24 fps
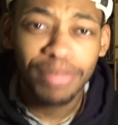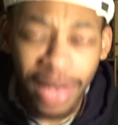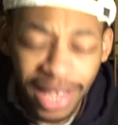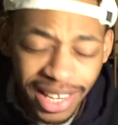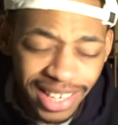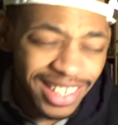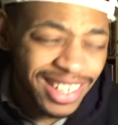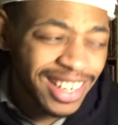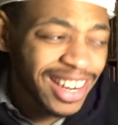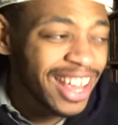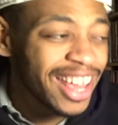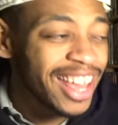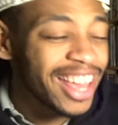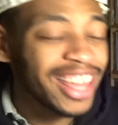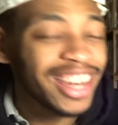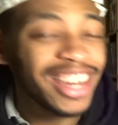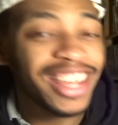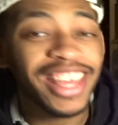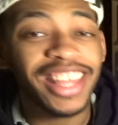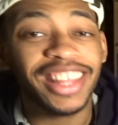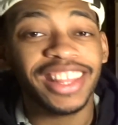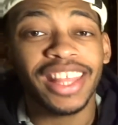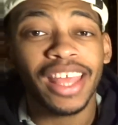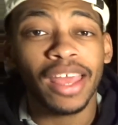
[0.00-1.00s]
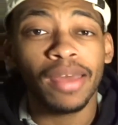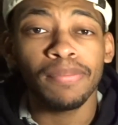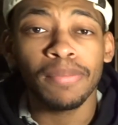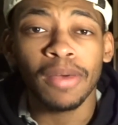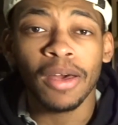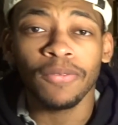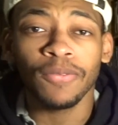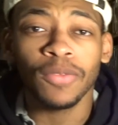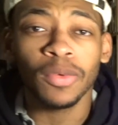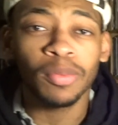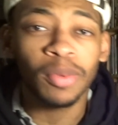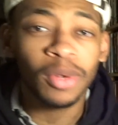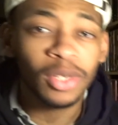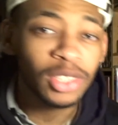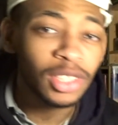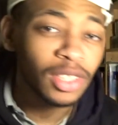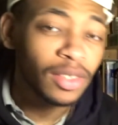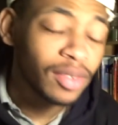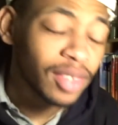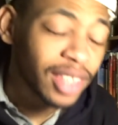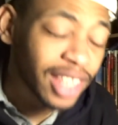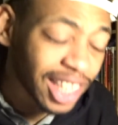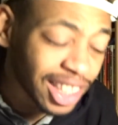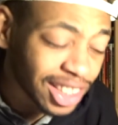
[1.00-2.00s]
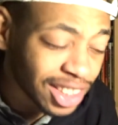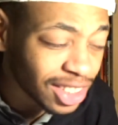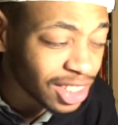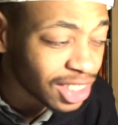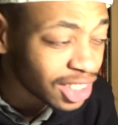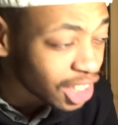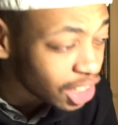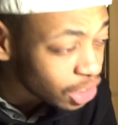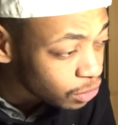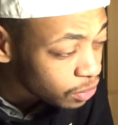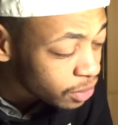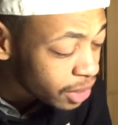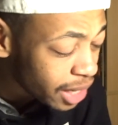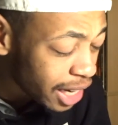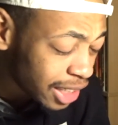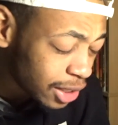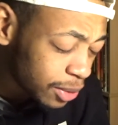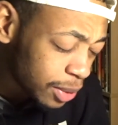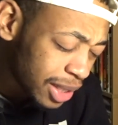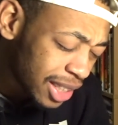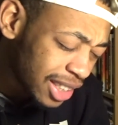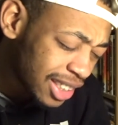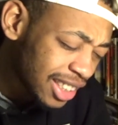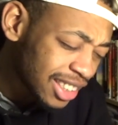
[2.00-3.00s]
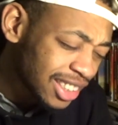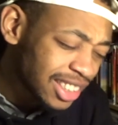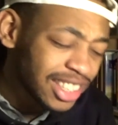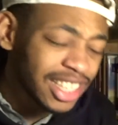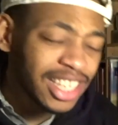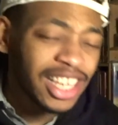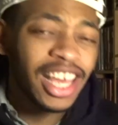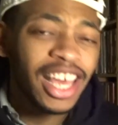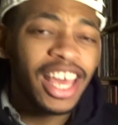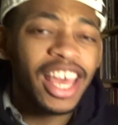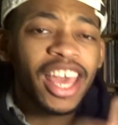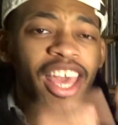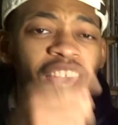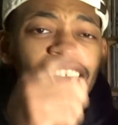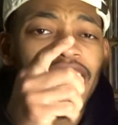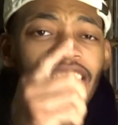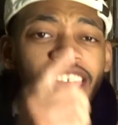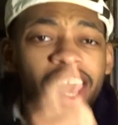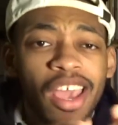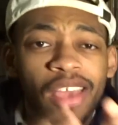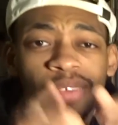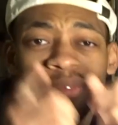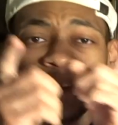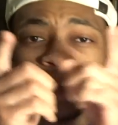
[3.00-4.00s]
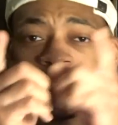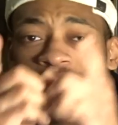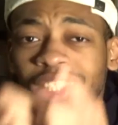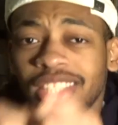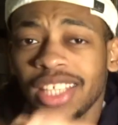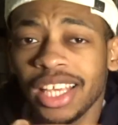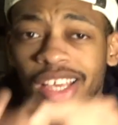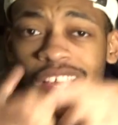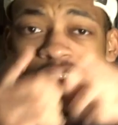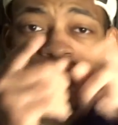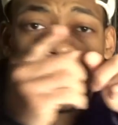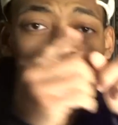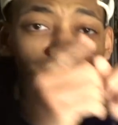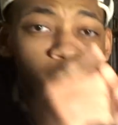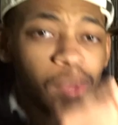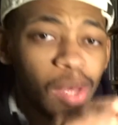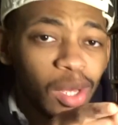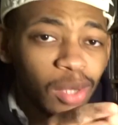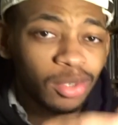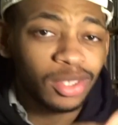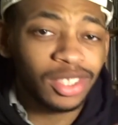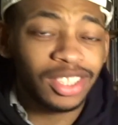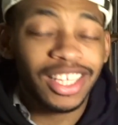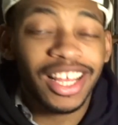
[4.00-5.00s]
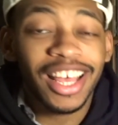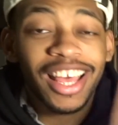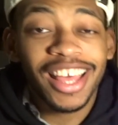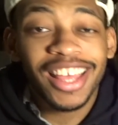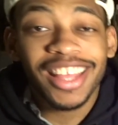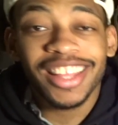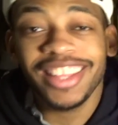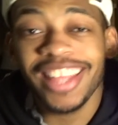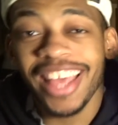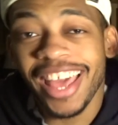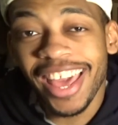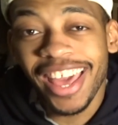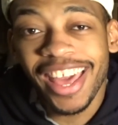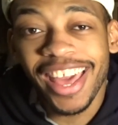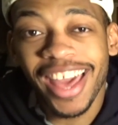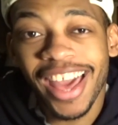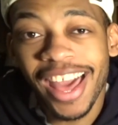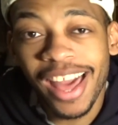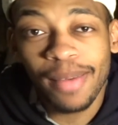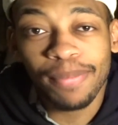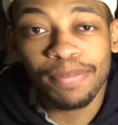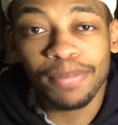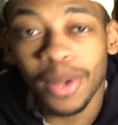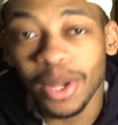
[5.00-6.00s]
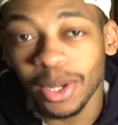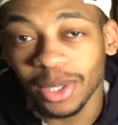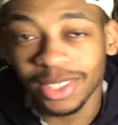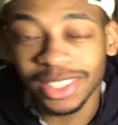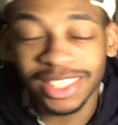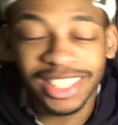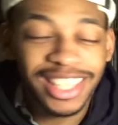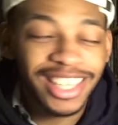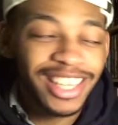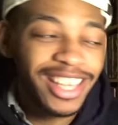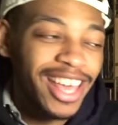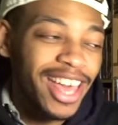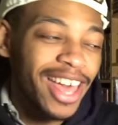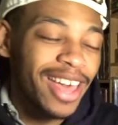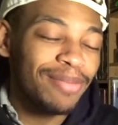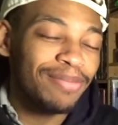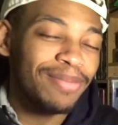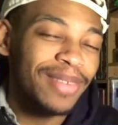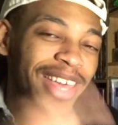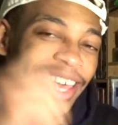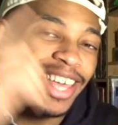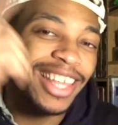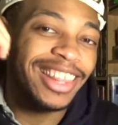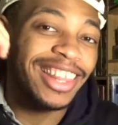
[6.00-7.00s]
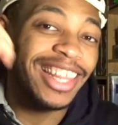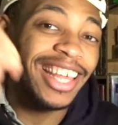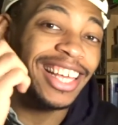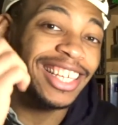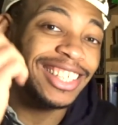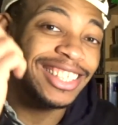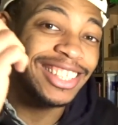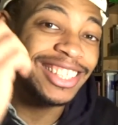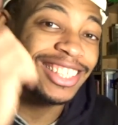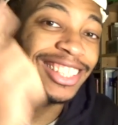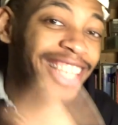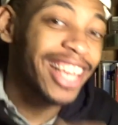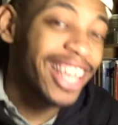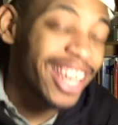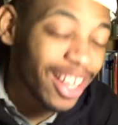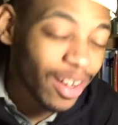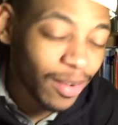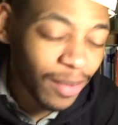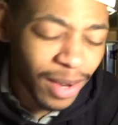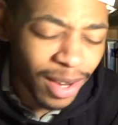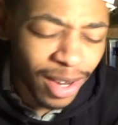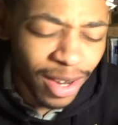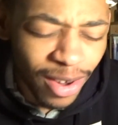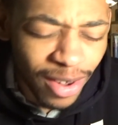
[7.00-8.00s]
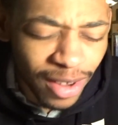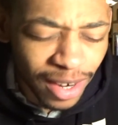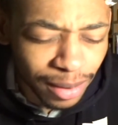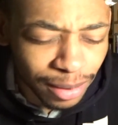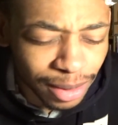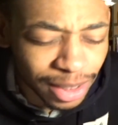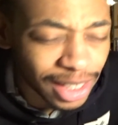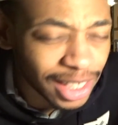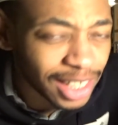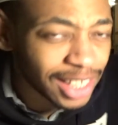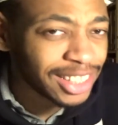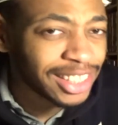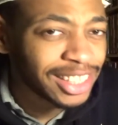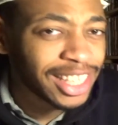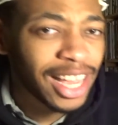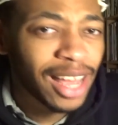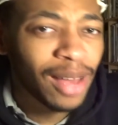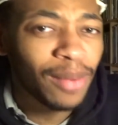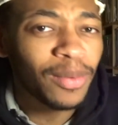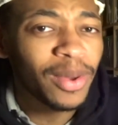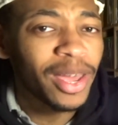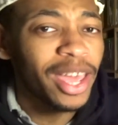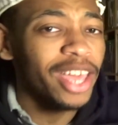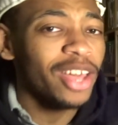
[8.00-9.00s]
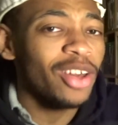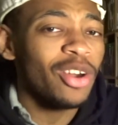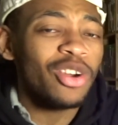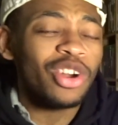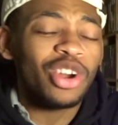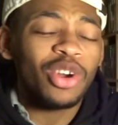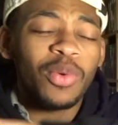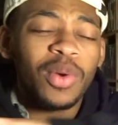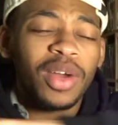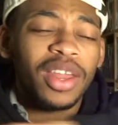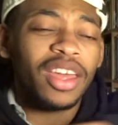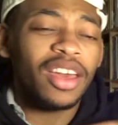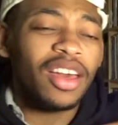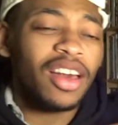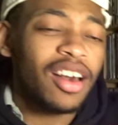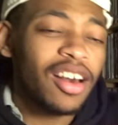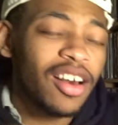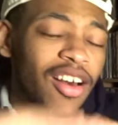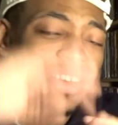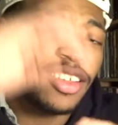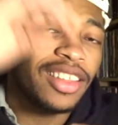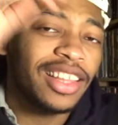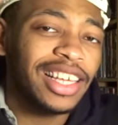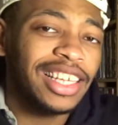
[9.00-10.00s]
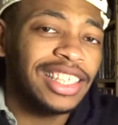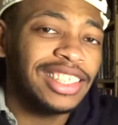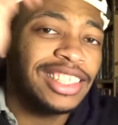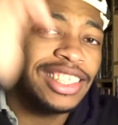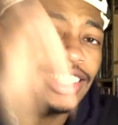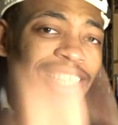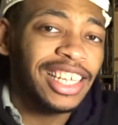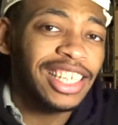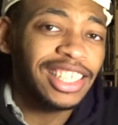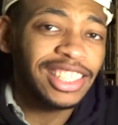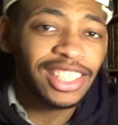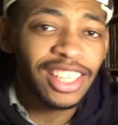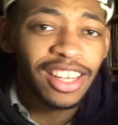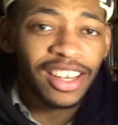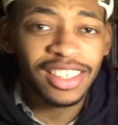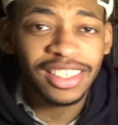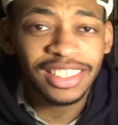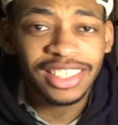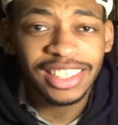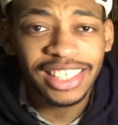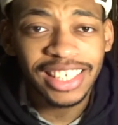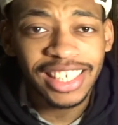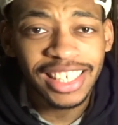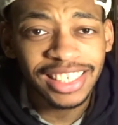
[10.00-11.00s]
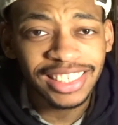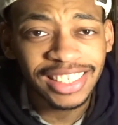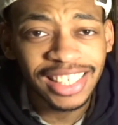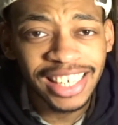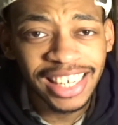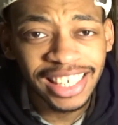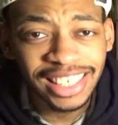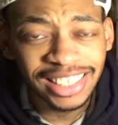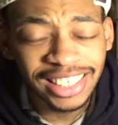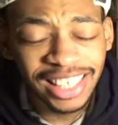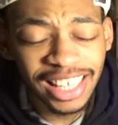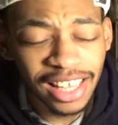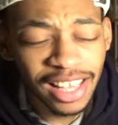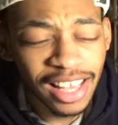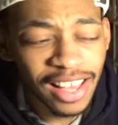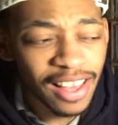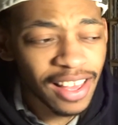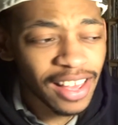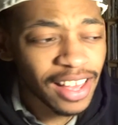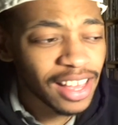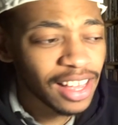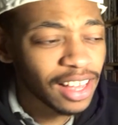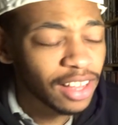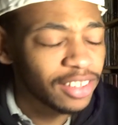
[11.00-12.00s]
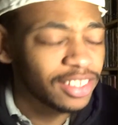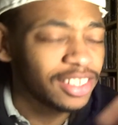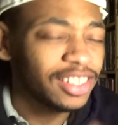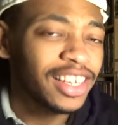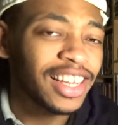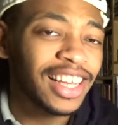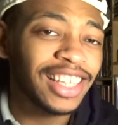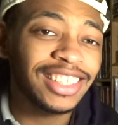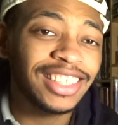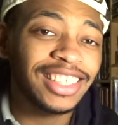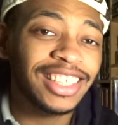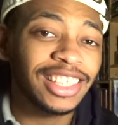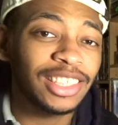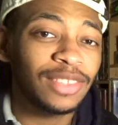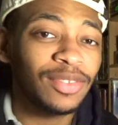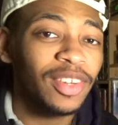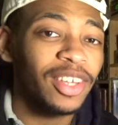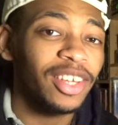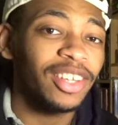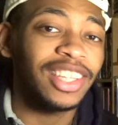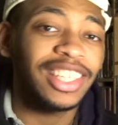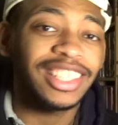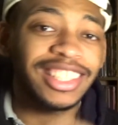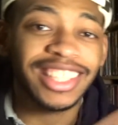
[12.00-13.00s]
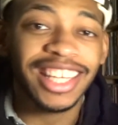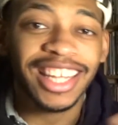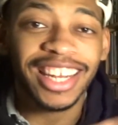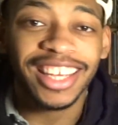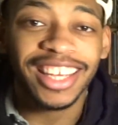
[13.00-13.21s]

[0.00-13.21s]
button and hit that bell for post notifications, because you guys will get to see every single post that I post. So yeah, man, let's get it. We're going up to the top. We ain't gonna quit it all. Let's get it, y'all. I'll see you guys in the next video. Let's get